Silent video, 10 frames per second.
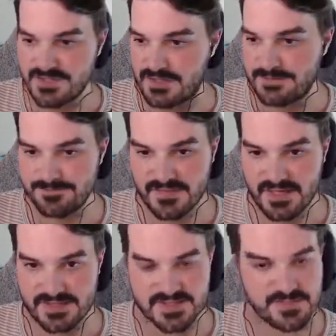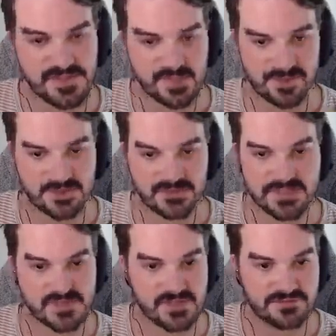Oh, sorry, uh, to speed up our
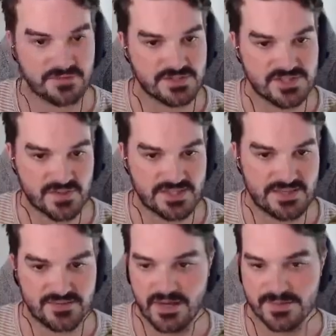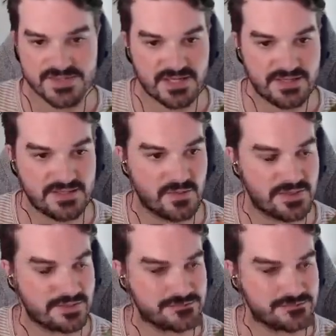trades with everyone, just so I can get the items that I need quicker.